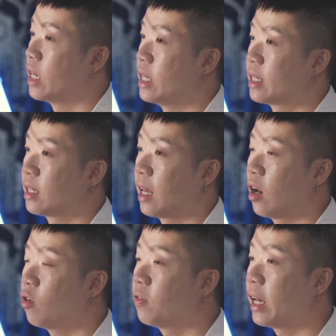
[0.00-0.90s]
when it's
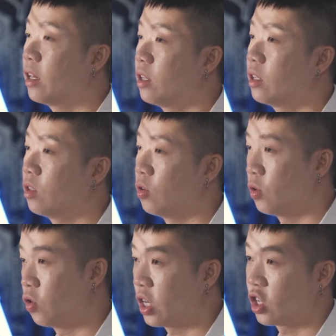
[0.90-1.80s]
like offline,
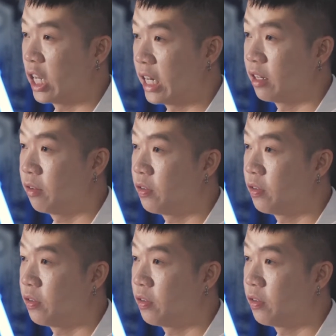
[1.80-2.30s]
you need to charge another